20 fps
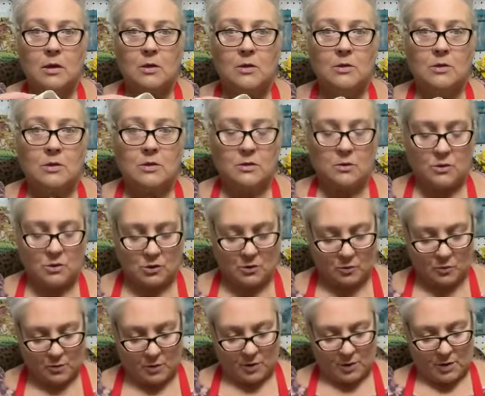That
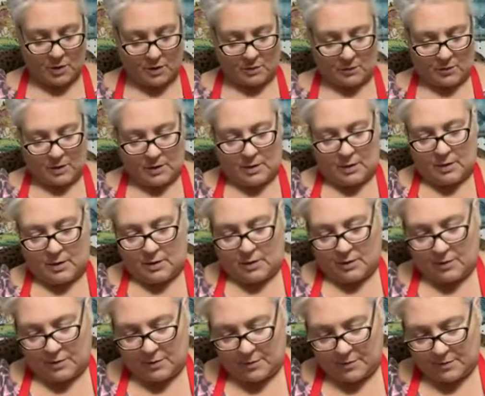should work right
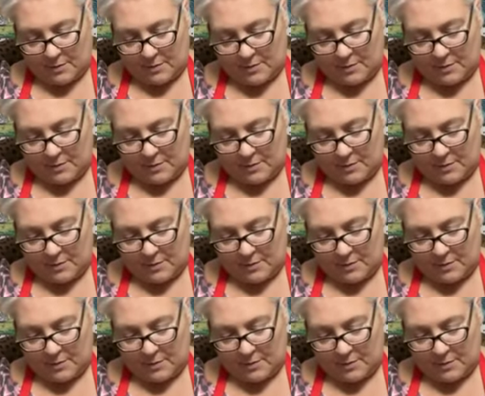there.